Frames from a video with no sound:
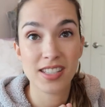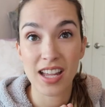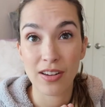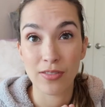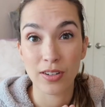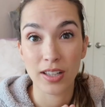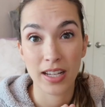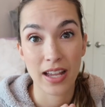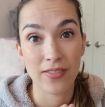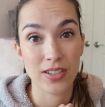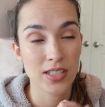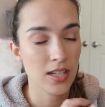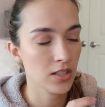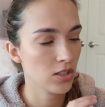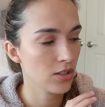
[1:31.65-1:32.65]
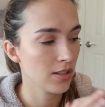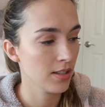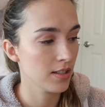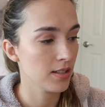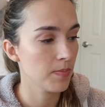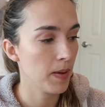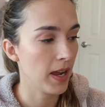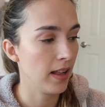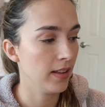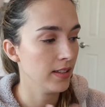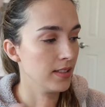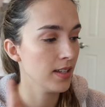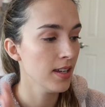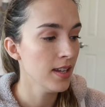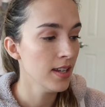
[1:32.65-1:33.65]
I really haven't touched this palette